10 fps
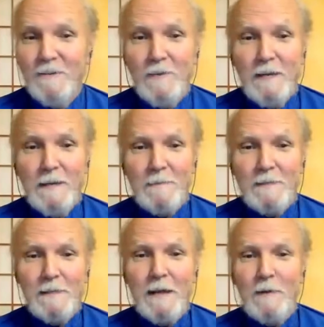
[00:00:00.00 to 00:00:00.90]
dreams
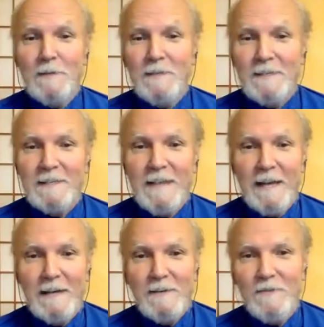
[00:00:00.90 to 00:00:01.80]
allow us to
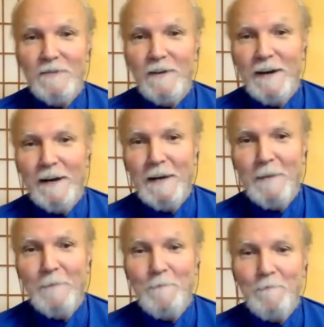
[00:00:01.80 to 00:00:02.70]
satisfy
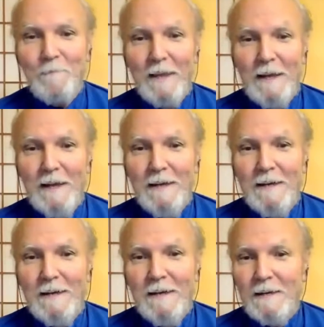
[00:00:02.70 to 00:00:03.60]

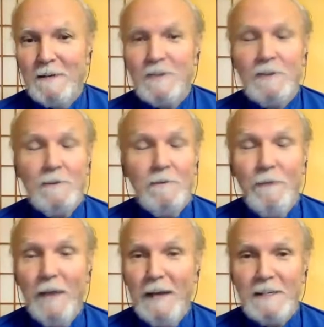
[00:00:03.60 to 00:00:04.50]
certain
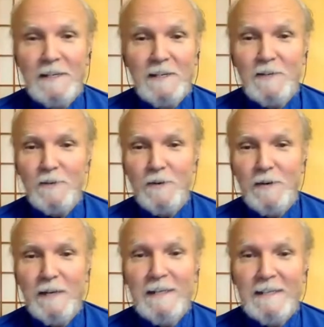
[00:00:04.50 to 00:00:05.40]
fantasies or
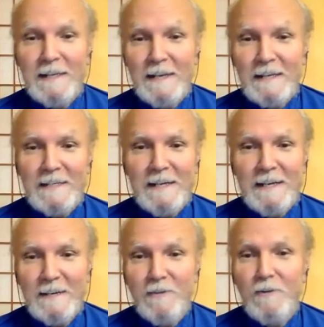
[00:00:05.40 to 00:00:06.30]
instincts
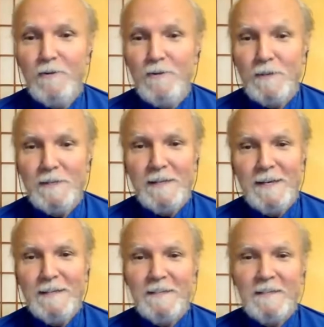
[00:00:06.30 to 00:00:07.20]
and urges
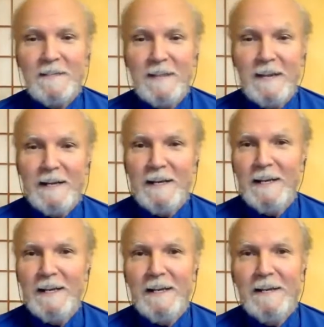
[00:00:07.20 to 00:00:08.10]
that
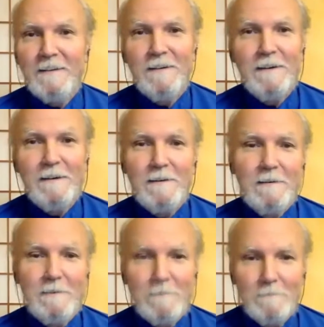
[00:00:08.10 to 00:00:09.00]
society
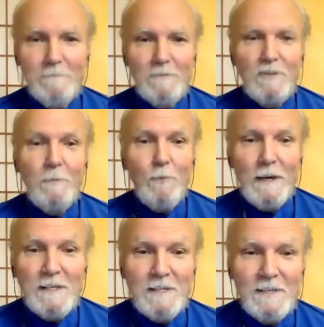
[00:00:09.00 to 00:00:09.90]

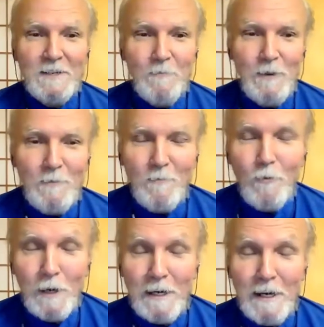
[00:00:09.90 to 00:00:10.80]
suppresses, and we
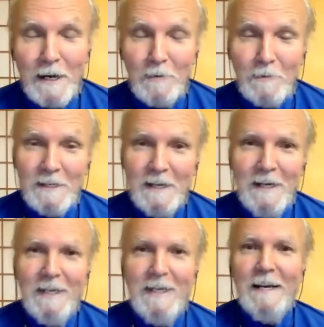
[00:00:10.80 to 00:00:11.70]
work it out
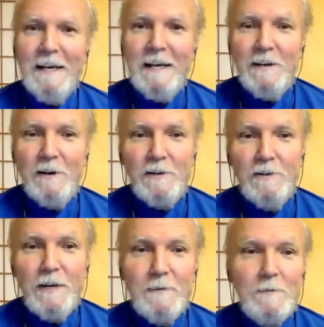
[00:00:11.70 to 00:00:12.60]
in our
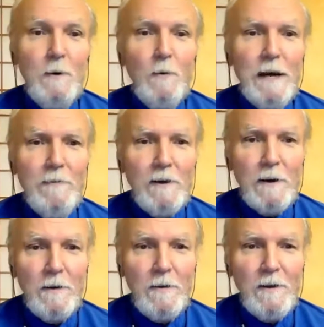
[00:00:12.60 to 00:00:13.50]
dreams. But
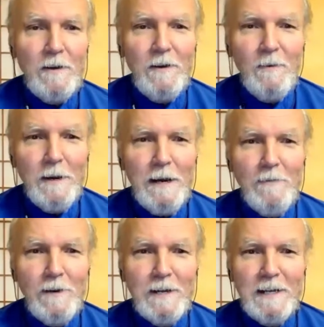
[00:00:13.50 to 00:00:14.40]
whatever
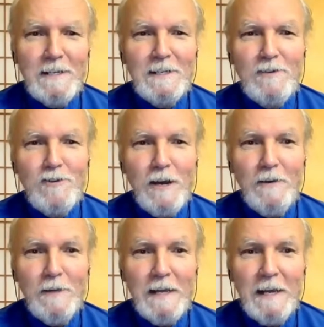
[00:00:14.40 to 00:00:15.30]
it is
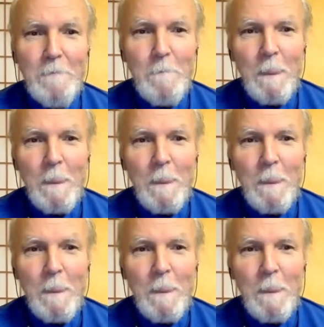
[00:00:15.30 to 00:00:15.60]
generally,